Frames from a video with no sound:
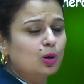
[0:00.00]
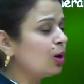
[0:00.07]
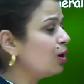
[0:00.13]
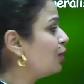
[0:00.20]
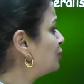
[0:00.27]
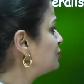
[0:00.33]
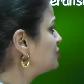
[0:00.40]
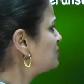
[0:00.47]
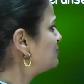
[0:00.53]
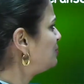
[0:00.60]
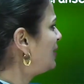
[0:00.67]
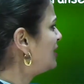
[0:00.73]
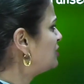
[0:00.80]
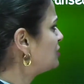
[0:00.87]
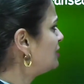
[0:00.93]
or
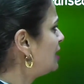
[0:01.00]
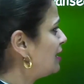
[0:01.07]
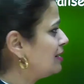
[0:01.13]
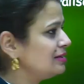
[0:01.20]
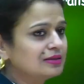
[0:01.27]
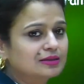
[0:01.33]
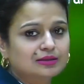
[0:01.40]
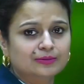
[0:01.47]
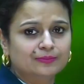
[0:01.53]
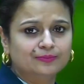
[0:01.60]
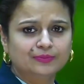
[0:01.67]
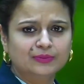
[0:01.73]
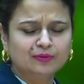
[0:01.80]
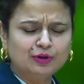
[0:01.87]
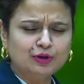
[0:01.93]
specialized.
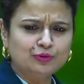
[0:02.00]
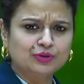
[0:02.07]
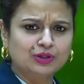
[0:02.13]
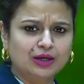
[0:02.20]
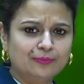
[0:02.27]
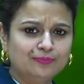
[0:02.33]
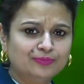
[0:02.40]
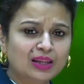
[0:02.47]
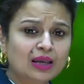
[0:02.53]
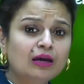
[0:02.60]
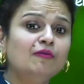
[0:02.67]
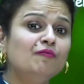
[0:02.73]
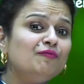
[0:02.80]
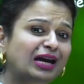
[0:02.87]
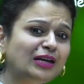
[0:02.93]
What do you say?
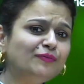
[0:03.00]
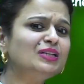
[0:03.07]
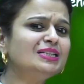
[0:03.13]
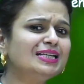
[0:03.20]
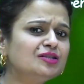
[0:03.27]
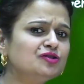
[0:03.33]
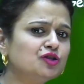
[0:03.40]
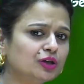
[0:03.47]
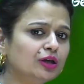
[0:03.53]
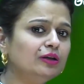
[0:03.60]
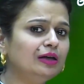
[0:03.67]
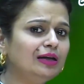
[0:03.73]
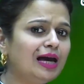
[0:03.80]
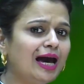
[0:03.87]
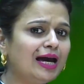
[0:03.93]
When we say
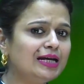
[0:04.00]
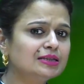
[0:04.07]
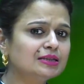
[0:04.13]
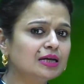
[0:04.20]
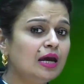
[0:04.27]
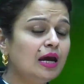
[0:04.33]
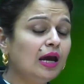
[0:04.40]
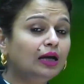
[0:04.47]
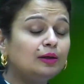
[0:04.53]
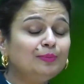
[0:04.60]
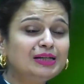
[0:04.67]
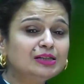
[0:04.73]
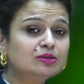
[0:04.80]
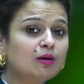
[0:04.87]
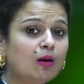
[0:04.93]
journalized, it
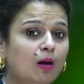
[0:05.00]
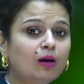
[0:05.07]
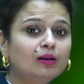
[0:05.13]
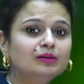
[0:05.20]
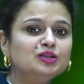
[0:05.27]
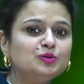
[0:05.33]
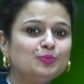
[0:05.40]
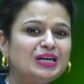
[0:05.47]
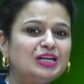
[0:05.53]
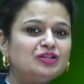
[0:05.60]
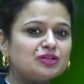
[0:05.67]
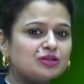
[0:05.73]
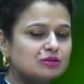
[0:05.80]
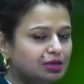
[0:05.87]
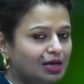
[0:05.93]
means all the
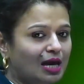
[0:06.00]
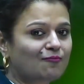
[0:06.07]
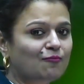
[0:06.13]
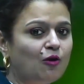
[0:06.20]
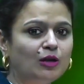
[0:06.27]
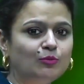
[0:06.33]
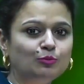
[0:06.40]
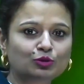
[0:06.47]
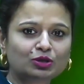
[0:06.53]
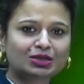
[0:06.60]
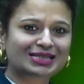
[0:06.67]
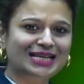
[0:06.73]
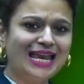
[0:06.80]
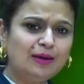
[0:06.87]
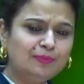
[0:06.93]
species, they have almost
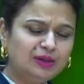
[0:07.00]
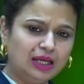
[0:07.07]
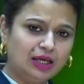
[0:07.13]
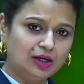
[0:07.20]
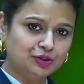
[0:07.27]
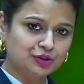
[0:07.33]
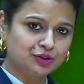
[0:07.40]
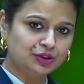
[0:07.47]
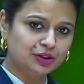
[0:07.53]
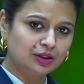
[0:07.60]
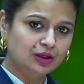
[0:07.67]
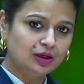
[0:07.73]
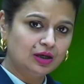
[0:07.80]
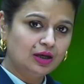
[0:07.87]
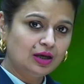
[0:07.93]
same-ish.
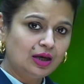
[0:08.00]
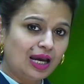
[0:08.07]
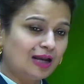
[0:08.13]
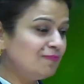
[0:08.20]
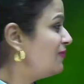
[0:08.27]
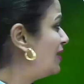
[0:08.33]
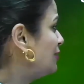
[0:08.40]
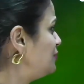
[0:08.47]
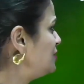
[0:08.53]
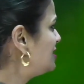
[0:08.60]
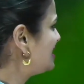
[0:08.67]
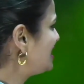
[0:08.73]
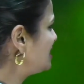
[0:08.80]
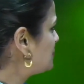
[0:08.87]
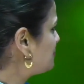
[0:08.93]
And when we
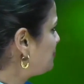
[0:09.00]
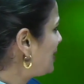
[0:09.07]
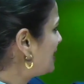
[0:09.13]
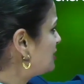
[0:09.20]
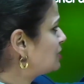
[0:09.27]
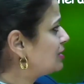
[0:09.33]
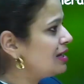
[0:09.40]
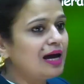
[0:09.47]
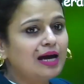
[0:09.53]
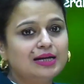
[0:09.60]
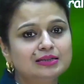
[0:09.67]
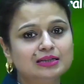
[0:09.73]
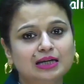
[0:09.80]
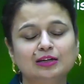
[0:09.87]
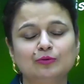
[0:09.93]
say
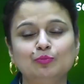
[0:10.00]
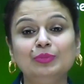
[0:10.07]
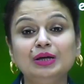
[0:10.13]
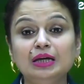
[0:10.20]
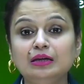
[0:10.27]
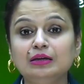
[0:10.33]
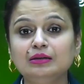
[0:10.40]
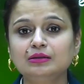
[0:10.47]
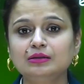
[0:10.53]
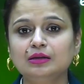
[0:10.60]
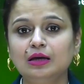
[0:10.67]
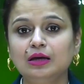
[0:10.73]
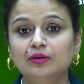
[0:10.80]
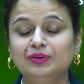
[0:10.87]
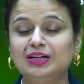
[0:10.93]
specialized, it means
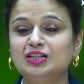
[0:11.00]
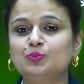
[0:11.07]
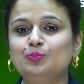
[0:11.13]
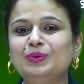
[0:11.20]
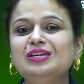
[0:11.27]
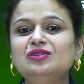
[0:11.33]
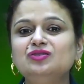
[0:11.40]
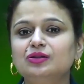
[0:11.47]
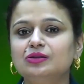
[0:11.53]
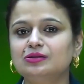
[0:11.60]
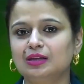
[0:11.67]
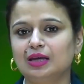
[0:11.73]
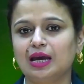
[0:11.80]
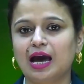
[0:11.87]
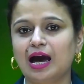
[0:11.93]
that species,
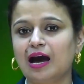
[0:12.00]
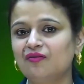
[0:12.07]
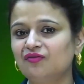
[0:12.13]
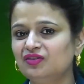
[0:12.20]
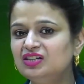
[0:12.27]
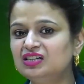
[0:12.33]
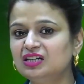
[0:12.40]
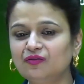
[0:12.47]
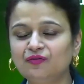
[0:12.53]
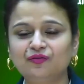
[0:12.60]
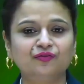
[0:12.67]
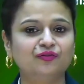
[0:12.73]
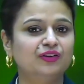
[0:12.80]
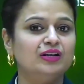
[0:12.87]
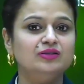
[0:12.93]
they have
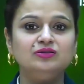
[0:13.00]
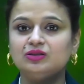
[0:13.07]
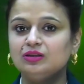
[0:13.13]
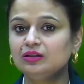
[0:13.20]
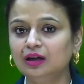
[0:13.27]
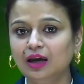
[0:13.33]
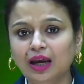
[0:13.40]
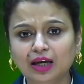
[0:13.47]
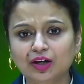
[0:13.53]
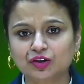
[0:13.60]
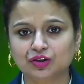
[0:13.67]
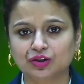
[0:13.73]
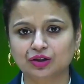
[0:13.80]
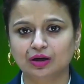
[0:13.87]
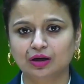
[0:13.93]
different
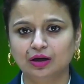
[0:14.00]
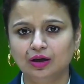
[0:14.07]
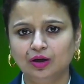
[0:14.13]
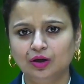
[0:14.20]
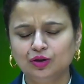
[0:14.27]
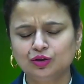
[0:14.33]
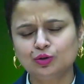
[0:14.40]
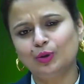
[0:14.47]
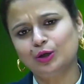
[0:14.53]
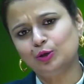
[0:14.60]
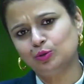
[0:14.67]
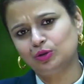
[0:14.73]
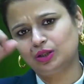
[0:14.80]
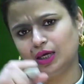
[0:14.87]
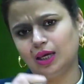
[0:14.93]
niche. So what do you
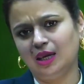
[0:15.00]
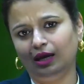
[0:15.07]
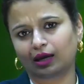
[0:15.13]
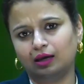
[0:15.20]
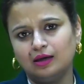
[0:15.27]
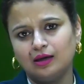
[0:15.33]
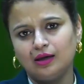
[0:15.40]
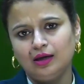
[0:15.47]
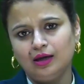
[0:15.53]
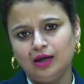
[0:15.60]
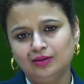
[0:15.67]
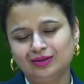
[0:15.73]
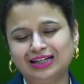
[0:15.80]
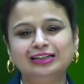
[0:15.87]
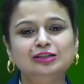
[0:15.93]
think?
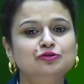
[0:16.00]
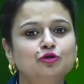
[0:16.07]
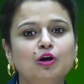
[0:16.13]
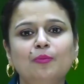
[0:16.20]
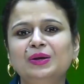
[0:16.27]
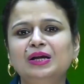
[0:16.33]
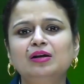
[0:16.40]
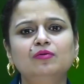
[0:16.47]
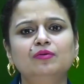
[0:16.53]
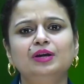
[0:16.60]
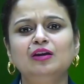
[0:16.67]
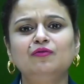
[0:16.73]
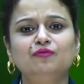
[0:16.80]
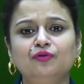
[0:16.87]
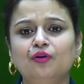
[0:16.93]
That in tropical
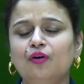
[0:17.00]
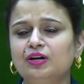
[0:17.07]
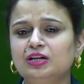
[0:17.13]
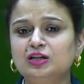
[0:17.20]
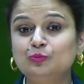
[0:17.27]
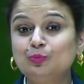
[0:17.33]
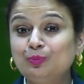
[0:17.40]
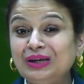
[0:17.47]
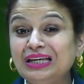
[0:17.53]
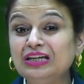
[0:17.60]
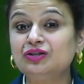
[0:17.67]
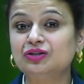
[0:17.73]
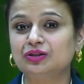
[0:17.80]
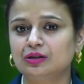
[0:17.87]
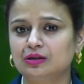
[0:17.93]
rainforest,
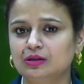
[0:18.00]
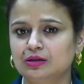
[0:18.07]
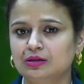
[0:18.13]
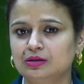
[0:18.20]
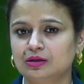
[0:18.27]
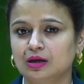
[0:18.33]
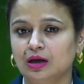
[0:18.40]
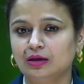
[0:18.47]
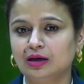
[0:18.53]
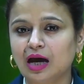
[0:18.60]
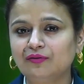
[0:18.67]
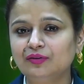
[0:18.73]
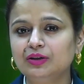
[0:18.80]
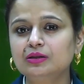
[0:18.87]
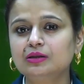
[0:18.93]
species
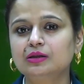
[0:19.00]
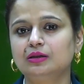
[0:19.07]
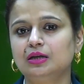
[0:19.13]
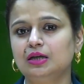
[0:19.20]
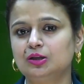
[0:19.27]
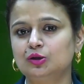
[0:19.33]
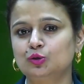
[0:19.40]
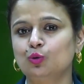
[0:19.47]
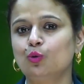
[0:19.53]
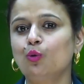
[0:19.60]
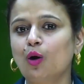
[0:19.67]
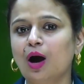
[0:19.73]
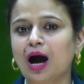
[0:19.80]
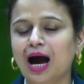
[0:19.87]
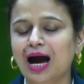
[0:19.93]
diversity is so
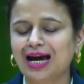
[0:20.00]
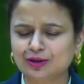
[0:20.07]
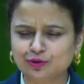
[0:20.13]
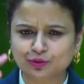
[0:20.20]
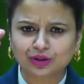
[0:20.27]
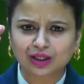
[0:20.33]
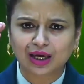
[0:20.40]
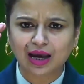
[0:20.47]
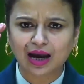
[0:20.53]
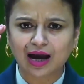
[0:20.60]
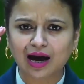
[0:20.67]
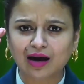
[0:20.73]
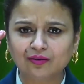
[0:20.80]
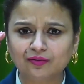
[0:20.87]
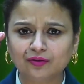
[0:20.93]
high, so they
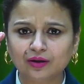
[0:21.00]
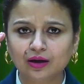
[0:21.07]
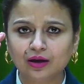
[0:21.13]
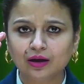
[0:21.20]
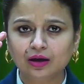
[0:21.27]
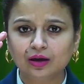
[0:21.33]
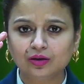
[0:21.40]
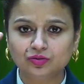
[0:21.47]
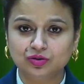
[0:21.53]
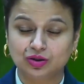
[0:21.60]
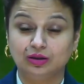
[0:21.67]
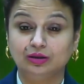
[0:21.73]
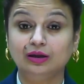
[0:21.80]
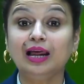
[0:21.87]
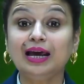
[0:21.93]
have
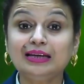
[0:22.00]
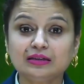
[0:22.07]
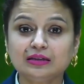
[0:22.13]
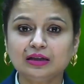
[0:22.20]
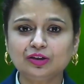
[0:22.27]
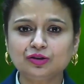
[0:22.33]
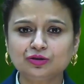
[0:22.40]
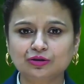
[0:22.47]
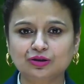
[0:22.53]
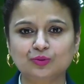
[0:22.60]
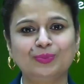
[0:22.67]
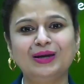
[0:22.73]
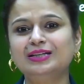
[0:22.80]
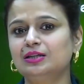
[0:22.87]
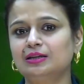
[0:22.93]
generalized niche or
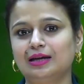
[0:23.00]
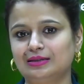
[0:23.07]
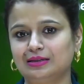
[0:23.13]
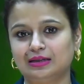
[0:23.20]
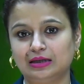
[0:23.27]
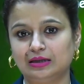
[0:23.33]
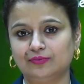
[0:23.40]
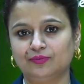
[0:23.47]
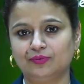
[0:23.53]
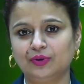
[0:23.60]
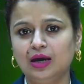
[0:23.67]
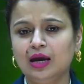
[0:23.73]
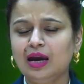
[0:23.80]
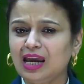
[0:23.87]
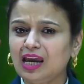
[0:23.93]
specialized niche.
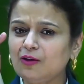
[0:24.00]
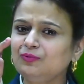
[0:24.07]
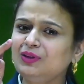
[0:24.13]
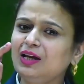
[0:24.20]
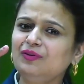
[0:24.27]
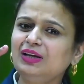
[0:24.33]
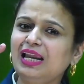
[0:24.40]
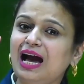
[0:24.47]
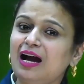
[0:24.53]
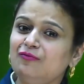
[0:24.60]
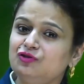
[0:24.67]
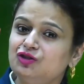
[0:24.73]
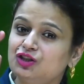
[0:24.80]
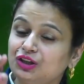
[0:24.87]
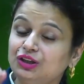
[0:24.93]
If they will
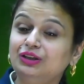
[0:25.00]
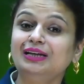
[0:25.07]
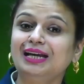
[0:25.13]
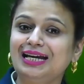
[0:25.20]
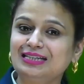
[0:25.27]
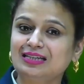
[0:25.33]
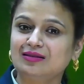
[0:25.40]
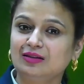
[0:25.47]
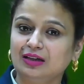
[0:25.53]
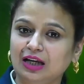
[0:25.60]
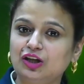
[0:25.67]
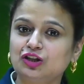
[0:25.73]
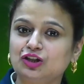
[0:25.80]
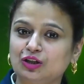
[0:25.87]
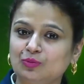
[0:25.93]
have generalized
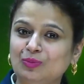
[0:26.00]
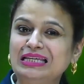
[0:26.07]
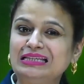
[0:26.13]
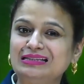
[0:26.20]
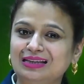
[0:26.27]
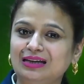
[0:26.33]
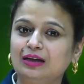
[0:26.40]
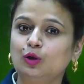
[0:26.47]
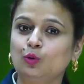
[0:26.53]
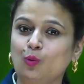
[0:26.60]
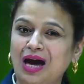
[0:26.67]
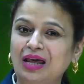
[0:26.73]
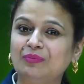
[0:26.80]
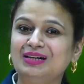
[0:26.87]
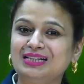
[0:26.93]
niche, it means their
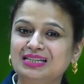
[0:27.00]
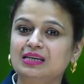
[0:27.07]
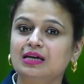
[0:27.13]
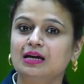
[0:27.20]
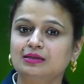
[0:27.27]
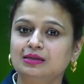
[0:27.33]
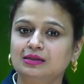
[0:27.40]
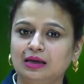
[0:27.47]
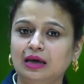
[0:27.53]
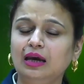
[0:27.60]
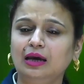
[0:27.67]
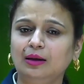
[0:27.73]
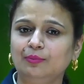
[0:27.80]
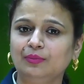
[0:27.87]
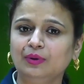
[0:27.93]
requirements, they are
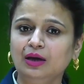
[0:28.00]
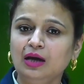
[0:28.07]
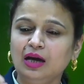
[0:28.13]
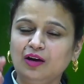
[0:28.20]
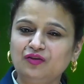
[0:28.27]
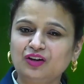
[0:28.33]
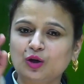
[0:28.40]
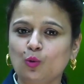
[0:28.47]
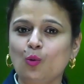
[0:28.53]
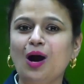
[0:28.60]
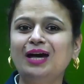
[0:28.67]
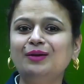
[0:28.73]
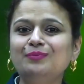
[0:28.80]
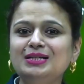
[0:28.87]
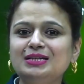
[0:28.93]
same. If
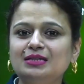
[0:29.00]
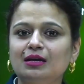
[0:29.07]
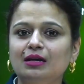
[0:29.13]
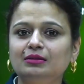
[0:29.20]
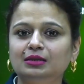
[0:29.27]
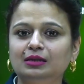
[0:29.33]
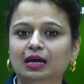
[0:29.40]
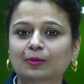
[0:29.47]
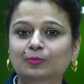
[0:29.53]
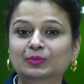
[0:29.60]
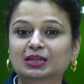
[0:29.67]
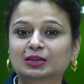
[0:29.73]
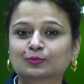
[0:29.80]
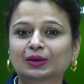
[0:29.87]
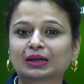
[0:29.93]
requirements are same,
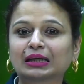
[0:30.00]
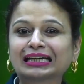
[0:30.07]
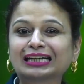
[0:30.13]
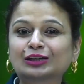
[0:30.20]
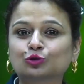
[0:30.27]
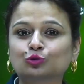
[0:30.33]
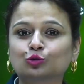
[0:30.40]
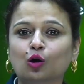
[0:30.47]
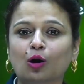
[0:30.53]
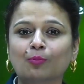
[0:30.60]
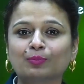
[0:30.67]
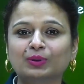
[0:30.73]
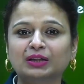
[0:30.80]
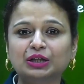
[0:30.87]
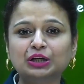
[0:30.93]
this will lead to
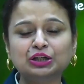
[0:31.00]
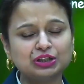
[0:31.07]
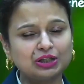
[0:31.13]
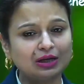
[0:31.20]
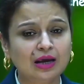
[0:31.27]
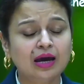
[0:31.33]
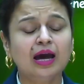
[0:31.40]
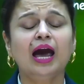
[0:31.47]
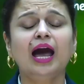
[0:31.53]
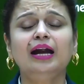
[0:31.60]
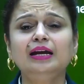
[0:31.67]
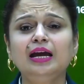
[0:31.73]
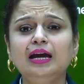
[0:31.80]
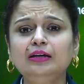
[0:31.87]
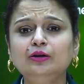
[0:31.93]
competition, and
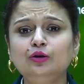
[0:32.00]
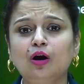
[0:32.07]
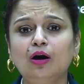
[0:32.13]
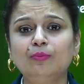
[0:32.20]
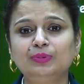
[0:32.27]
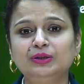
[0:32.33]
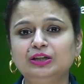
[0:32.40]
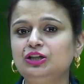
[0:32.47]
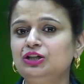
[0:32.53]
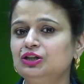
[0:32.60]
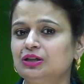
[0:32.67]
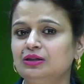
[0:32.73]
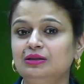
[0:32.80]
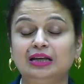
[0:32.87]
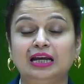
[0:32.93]
in
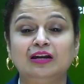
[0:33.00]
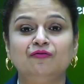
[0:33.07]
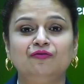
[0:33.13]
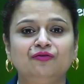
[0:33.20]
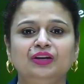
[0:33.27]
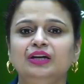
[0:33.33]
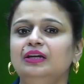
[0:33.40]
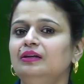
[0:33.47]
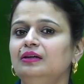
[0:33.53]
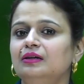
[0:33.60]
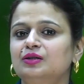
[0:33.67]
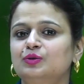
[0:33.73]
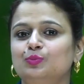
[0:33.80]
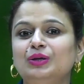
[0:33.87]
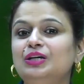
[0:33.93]
competition, inferior
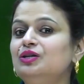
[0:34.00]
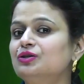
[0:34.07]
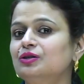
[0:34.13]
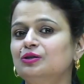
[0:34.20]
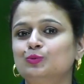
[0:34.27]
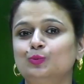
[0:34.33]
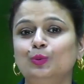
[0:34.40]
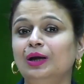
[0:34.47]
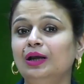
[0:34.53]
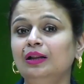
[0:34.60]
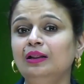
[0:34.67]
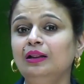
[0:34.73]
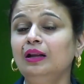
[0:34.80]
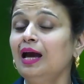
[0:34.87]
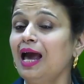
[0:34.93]
species
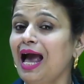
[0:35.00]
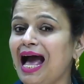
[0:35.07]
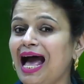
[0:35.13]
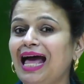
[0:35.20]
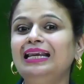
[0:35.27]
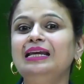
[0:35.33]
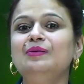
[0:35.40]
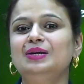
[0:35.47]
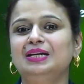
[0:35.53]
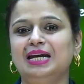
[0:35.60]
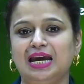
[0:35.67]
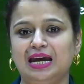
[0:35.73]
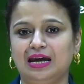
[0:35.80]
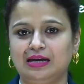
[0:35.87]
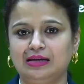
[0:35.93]
will
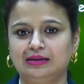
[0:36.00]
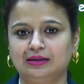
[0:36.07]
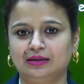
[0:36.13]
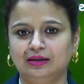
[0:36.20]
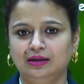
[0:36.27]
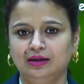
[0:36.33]
eliminate.